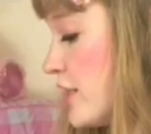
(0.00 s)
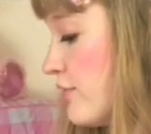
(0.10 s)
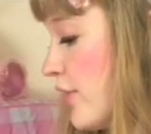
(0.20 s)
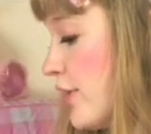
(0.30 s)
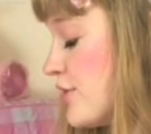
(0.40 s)

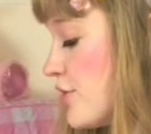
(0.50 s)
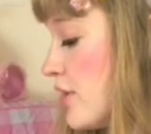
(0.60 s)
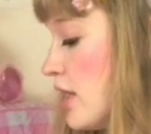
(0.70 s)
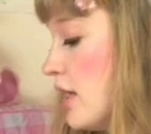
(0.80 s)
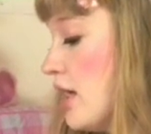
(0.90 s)
converter.
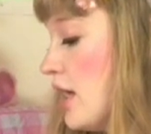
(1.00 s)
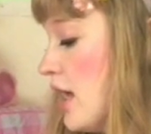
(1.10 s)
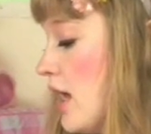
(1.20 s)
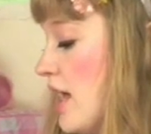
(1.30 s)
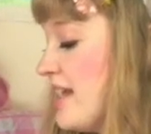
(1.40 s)

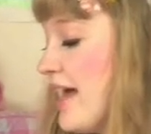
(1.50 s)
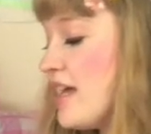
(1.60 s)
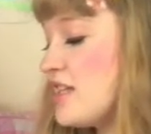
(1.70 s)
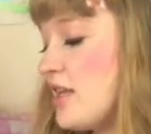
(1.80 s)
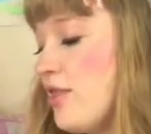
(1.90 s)

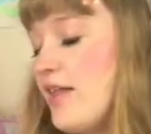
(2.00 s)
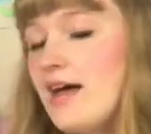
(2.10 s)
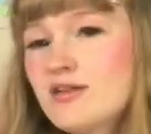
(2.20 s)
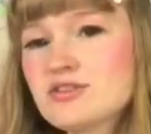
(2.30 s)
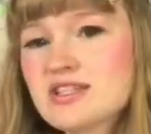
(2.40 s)
Yes,
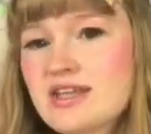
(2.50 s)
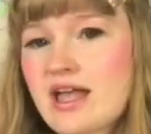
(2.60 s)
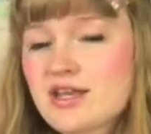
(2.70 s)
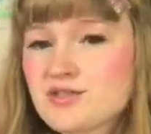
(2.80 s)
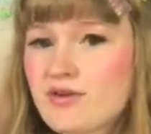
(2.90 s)
1,000
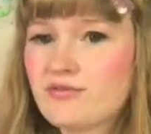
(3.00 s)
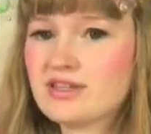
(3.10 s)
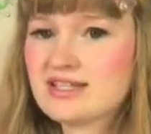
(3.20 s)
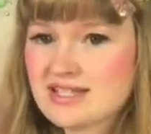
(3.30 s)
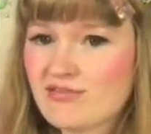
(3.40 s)
yen is
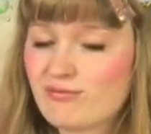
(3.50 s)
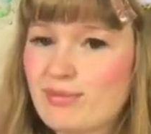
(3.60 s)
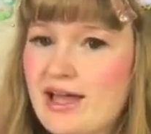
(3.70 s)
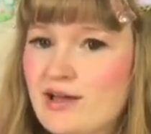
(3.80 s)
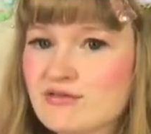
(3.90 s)
roughly £7.
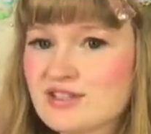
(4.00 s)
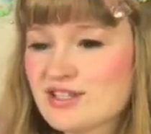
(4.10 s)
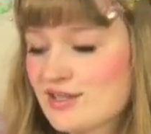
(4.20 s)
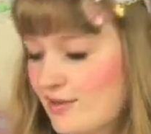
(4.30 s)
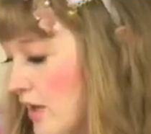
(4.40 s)

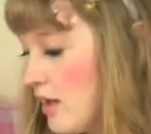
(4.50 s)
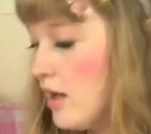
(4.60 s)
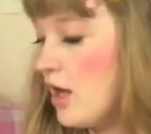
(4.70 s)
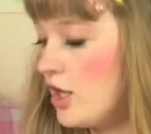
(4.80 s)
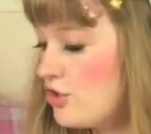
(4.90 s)

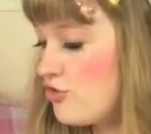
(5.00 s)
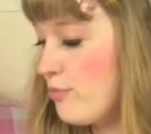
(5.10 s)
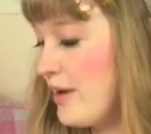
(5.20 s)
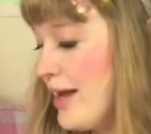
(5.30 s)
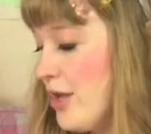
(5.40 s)

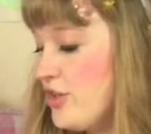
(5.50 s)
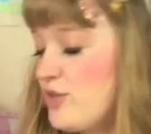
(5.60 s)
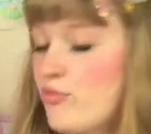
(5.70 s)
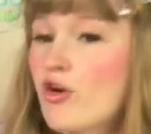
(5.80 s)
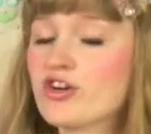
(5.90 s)
100 pounds
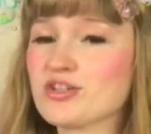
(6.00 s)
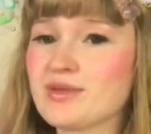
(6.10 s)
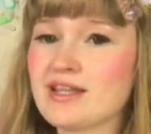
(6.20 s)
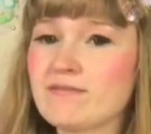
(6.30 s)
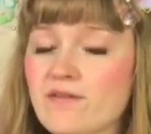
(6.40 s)
is
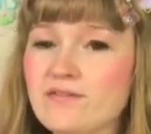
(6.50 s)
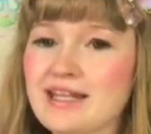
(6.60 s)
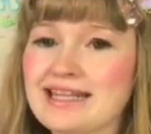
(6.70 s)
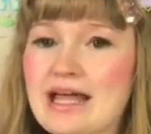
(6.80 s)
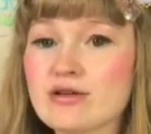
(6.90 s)
approximately
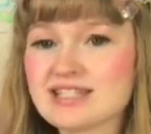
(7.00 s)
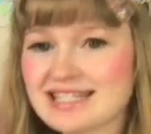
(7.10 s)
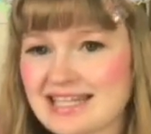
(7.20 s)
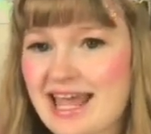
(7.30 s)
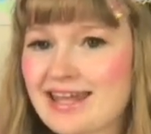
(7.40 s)

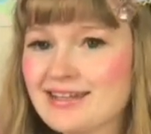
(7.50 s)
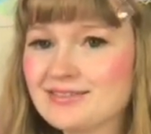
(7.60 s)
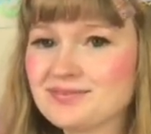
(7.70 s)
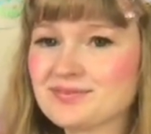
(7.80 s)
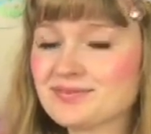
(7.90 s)
15,000 yen.
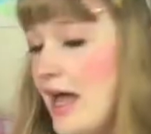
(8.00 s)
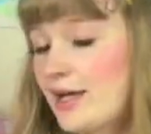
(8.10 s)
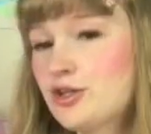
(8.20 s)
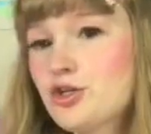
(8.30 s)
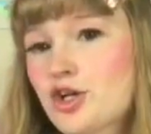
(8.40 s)
I
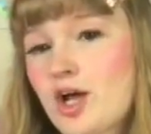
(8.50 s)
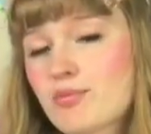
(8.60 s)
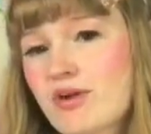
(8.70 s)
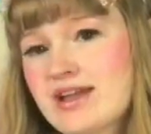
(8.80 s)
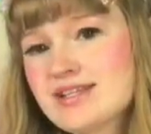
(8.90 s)
can look at a
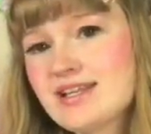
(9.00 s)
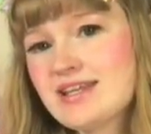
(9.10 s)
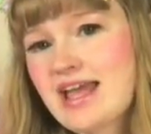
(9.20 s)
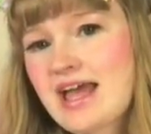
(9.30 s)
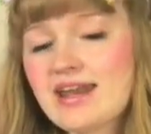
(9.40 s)
price in
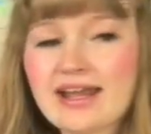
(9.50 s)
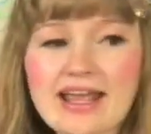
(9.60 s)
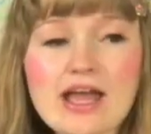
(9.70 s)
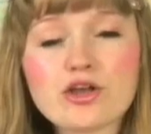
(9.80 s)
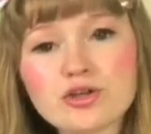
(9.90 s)
yen and
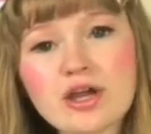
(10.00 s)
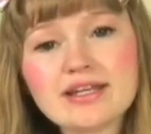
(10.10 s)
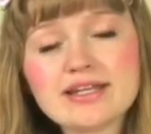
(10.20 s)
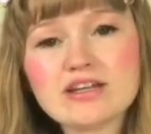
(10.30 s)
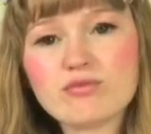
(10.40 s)
get a good
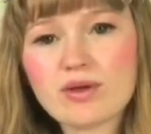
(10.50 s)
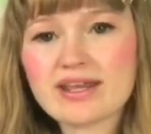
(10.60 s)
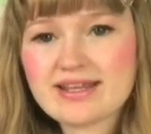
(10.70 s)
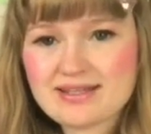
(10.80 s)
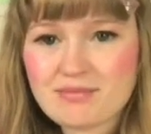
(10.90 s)
idea of what
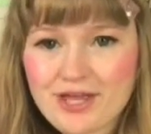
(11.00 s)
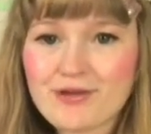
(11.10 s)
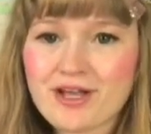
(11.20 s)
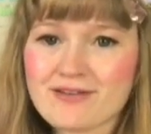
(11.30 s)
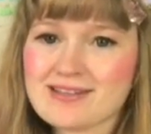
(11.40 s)
it is in my
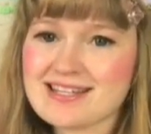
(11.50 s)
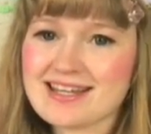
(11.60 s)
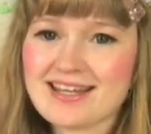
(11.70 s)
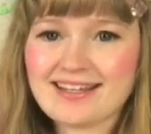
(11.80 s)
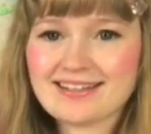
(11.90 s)
own currency.